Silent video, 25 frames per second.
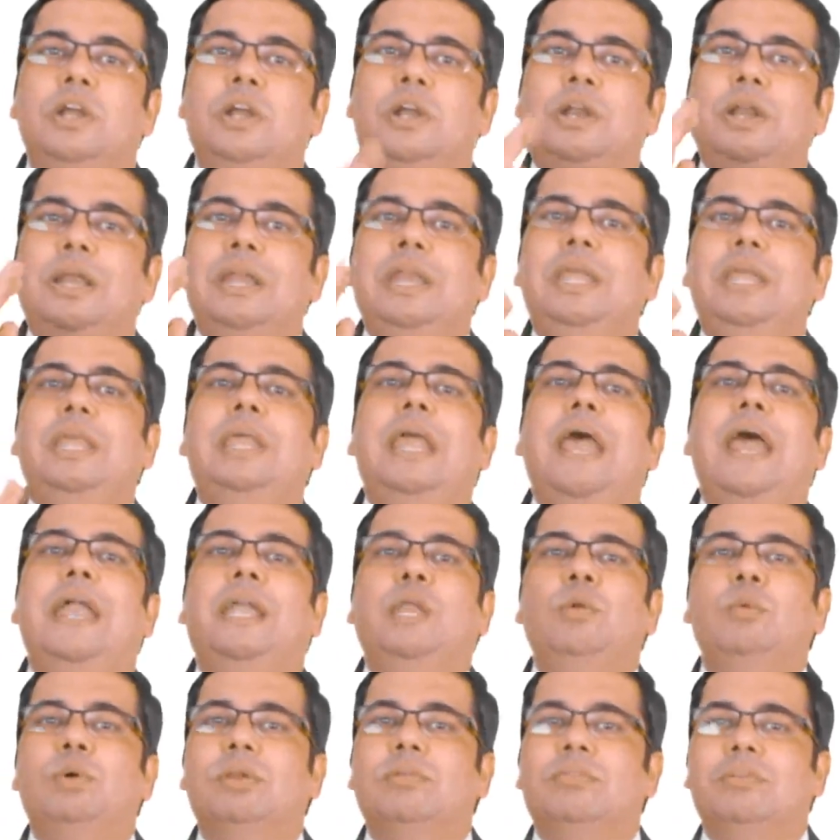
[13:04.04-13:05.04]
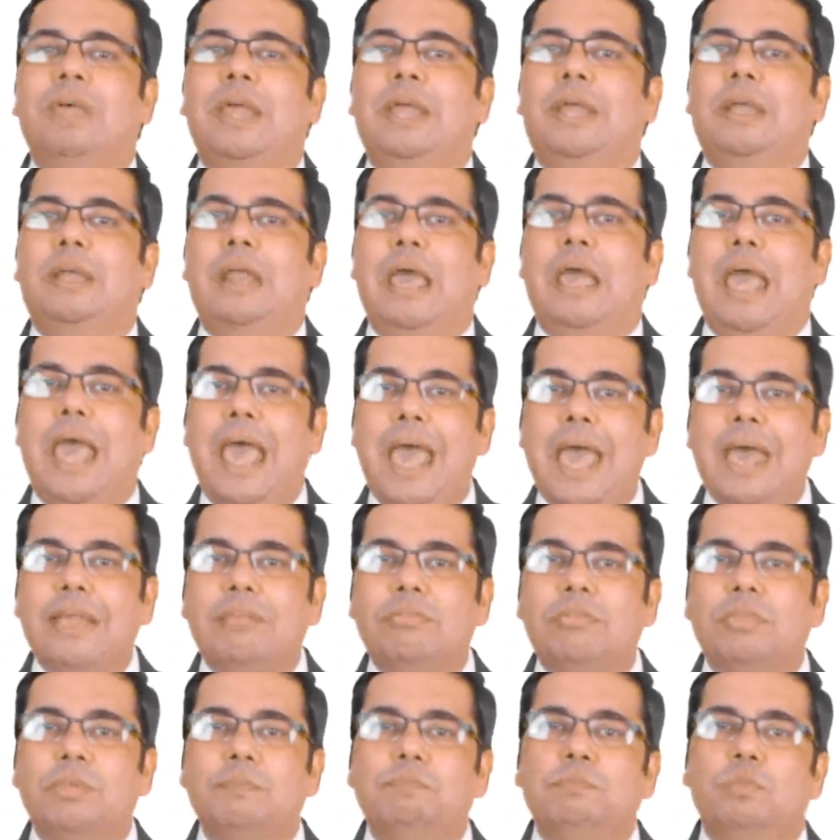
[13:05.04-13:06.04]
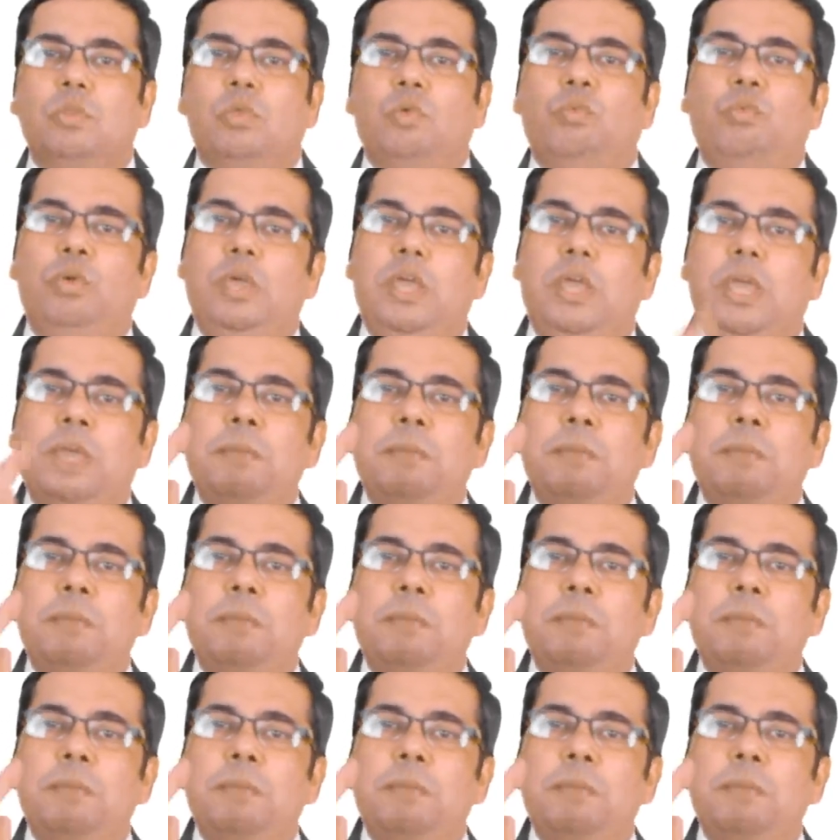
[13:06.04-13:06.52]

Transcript: training at your site as we